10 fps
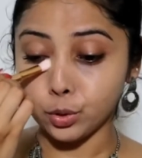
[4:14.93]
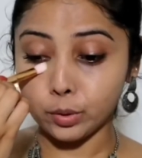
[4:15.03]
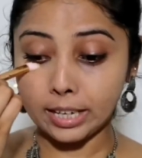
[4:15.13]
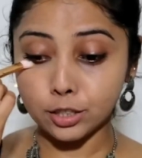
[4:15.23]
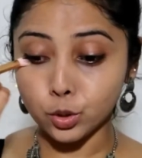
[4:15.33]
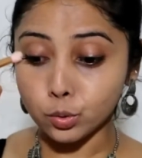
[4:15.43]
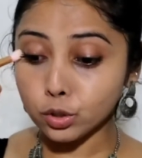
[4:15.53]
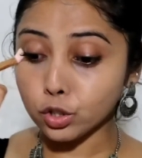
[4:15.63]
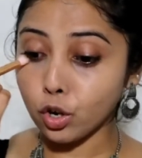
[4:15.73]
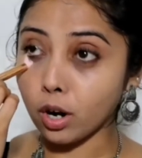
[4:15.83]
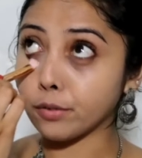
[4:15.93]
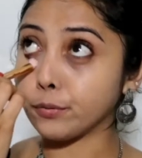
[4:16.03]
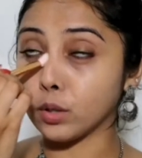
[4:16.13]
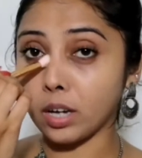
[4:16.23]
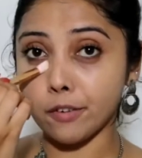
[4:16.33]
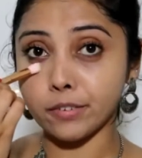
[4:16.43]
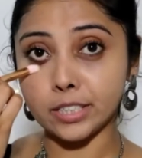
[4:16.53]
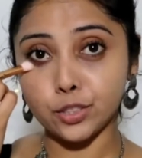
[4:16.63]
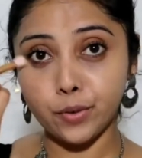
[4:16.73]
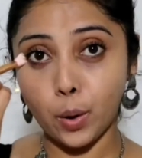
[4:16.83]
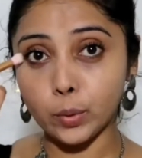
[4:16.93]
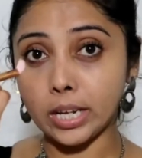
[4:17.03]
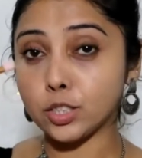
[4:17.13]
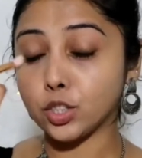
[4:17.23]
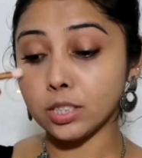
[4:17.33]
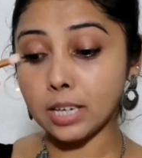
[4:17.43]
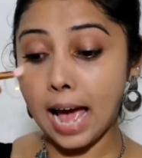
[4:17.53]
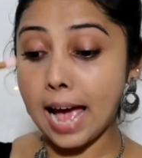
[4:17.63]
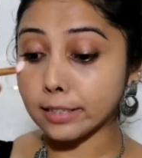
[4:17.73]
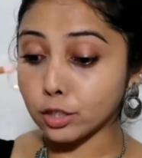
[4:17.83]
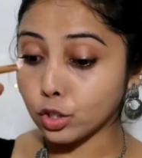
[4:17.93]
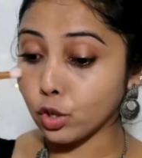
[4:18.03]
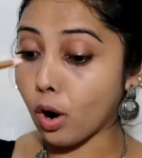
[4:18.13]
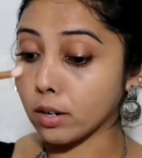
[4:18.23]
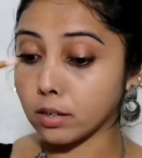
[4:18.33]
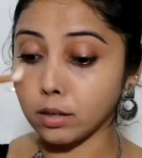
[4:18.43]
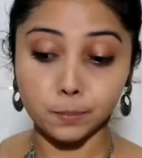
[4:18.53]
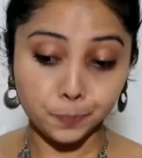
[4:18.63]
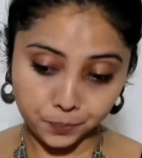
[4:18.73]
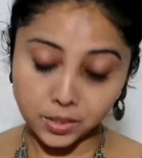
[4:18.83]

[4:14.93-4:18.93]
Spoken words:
You can use your full coverage foundation as your